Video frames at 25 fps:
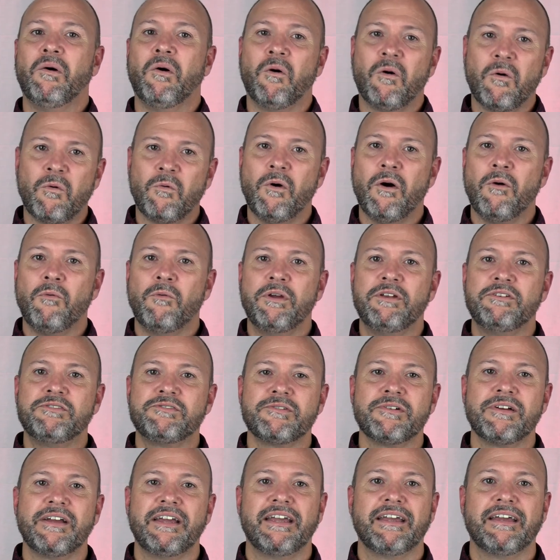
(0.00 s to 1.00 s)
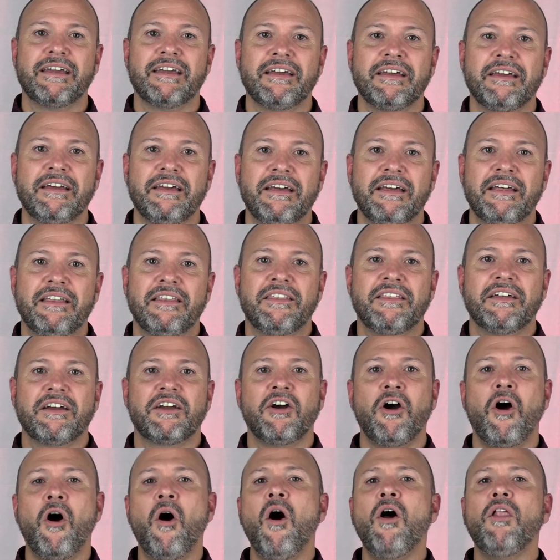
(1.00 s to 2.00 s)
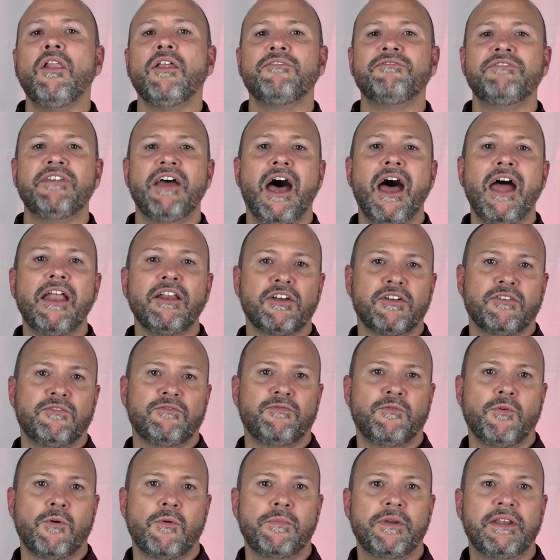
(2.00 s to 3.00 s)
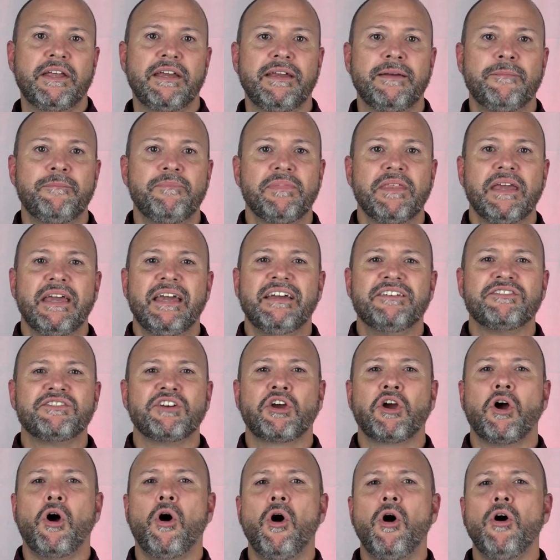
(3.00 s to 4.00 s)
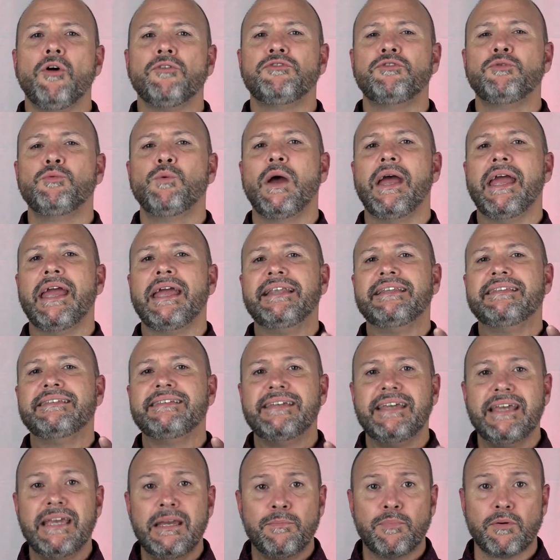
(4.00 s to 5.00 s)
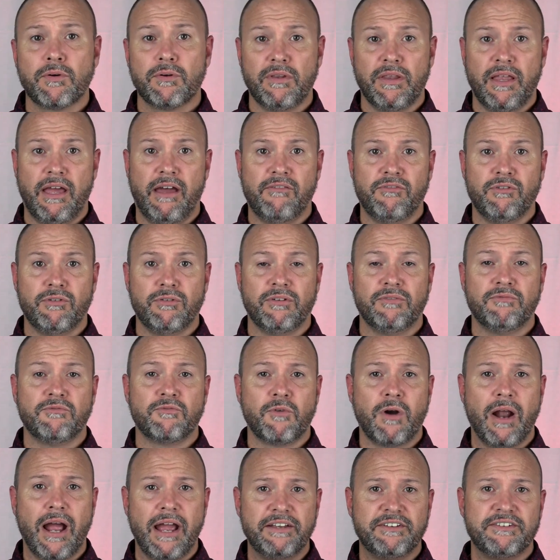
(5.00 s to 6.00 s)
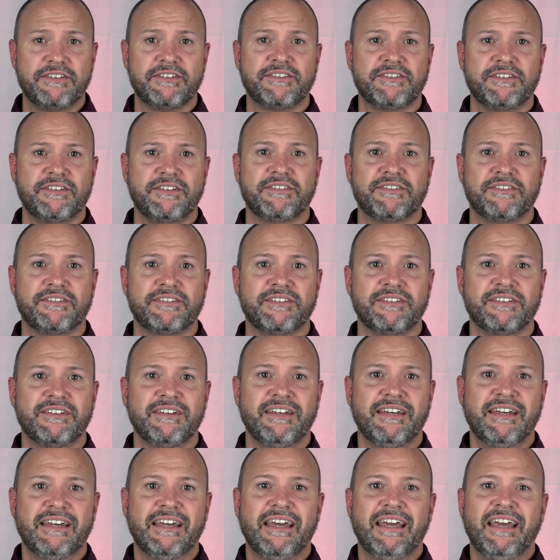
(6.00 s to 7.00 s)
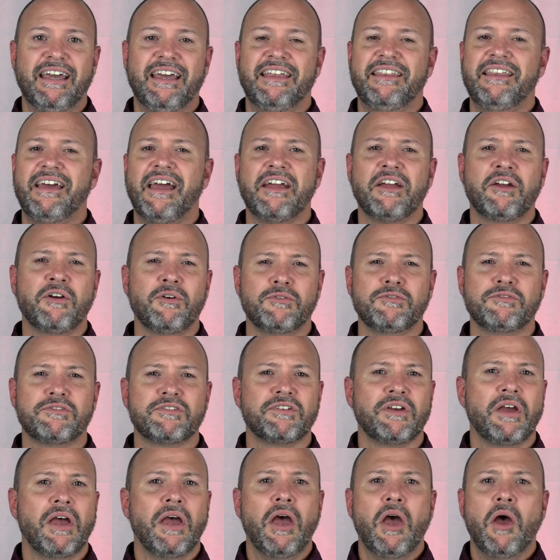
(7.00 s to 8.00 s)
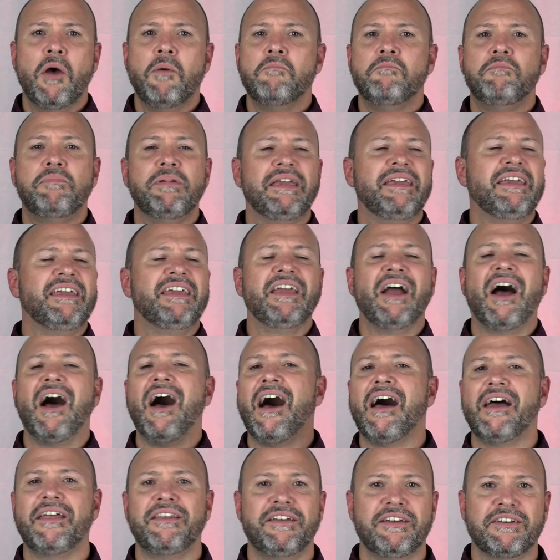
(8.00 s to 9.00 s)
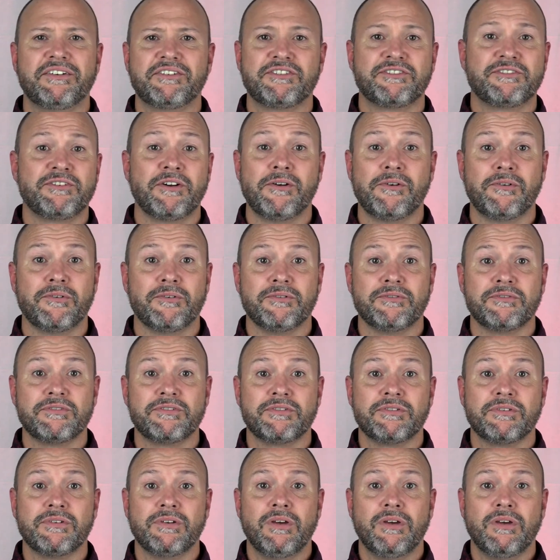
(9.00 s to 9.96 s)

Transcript: or what we drink. The call of nonconformity is a call to a deeper level of righteousness. And that goes beyond externals.